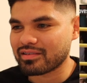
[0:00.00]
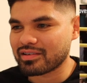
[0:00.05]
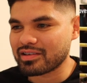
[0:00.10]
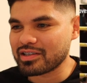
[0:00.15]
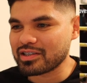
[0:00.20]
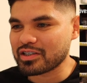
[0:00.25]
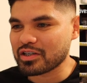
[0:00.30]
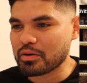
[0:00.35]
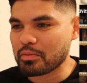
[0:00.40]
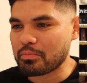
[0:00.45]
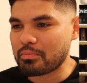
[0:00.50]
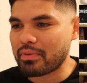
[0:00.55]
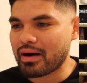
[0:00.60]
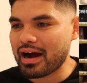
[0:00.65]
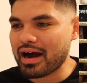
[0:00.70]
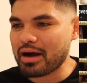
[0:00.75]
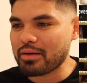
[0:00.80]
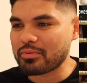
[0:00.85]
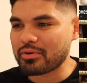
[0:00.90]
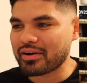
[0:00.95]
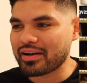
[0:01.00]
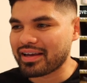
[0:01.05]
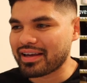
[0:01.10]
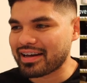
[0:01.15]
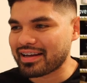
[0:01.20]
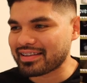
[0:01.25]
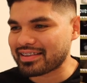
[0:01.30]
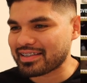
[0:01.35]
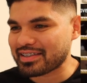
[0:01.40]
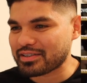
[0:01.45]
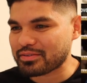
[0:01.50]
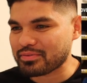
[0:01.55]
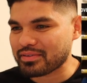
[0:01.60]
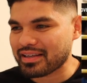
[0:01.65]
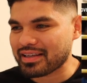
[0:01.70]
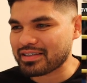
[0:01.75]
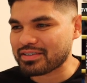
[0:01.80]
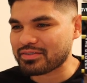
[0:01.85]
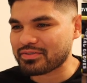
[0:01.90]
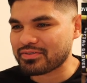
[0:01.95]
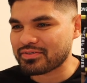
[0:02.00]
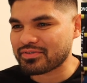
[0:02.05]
He's a bobblehead at this. That's.